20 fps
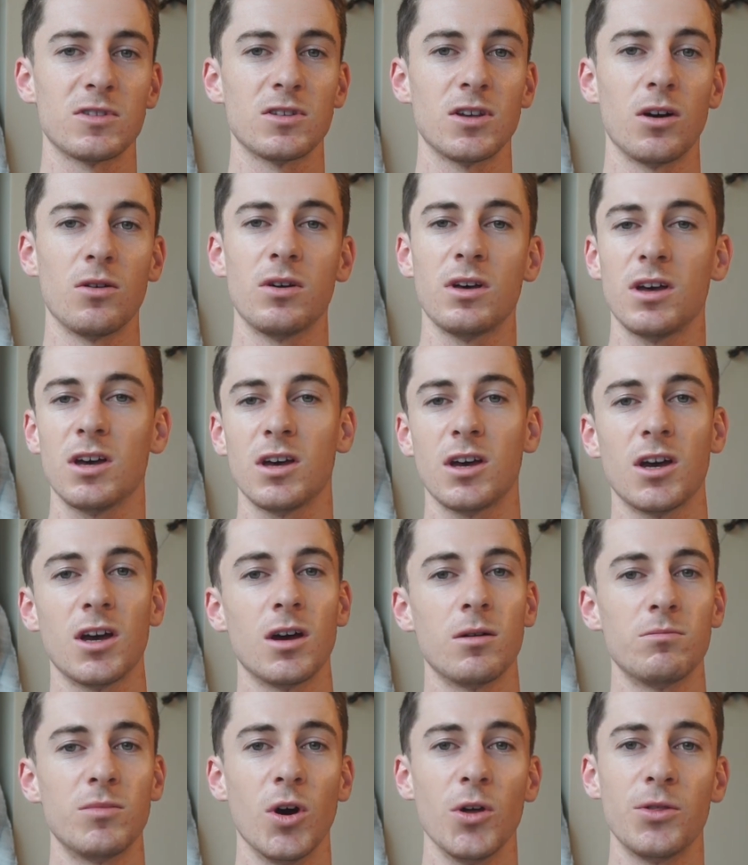So
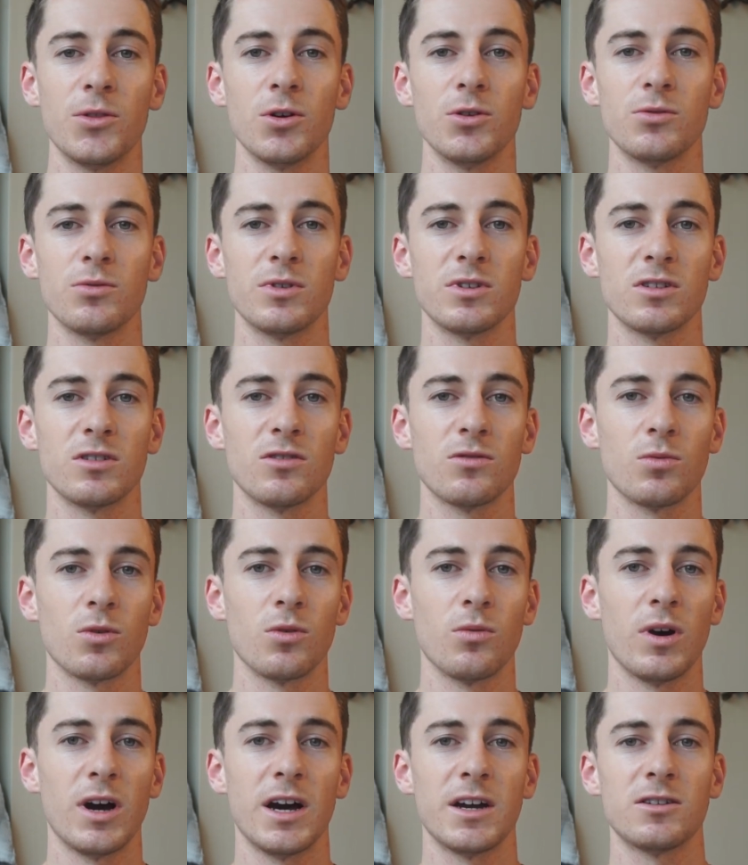both those reasons
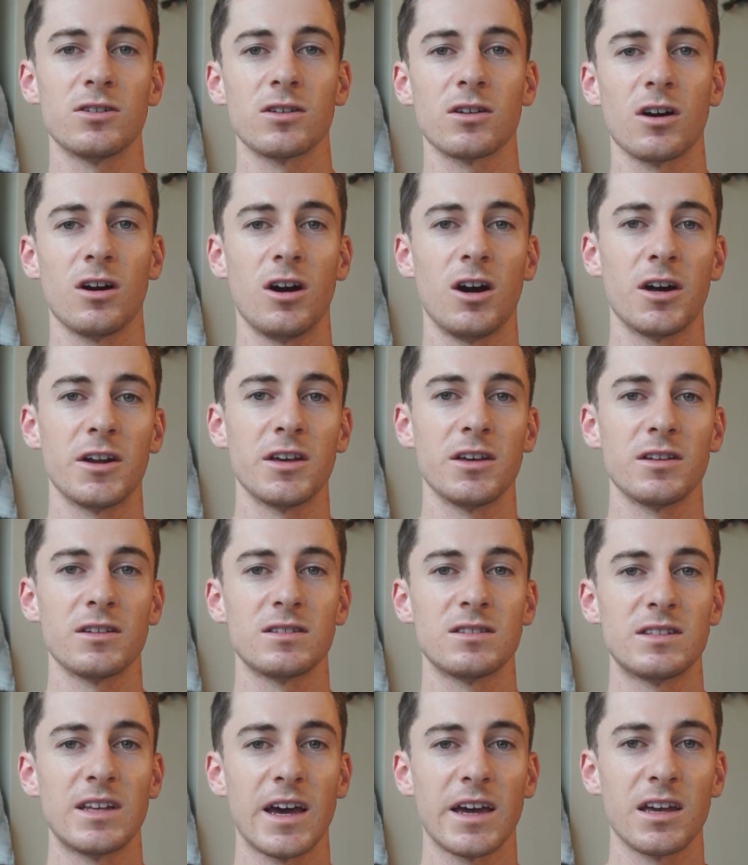were why I took Audit
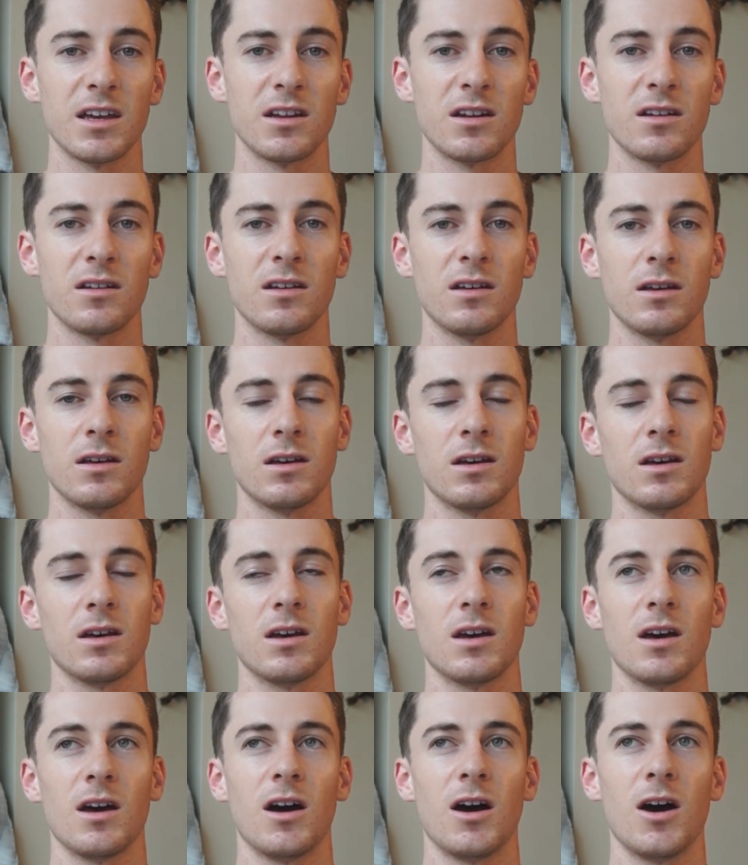
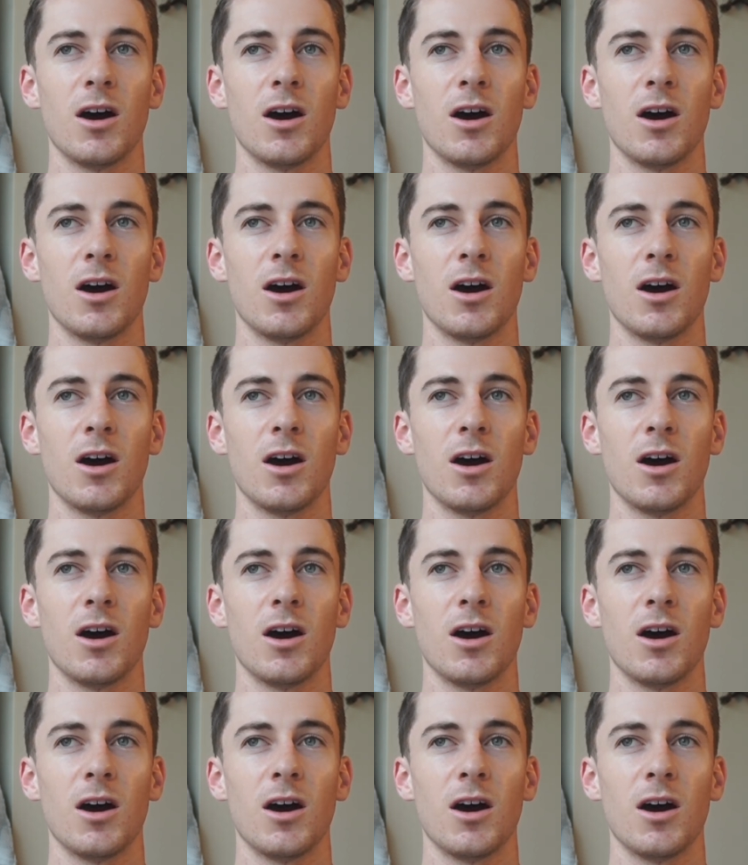second.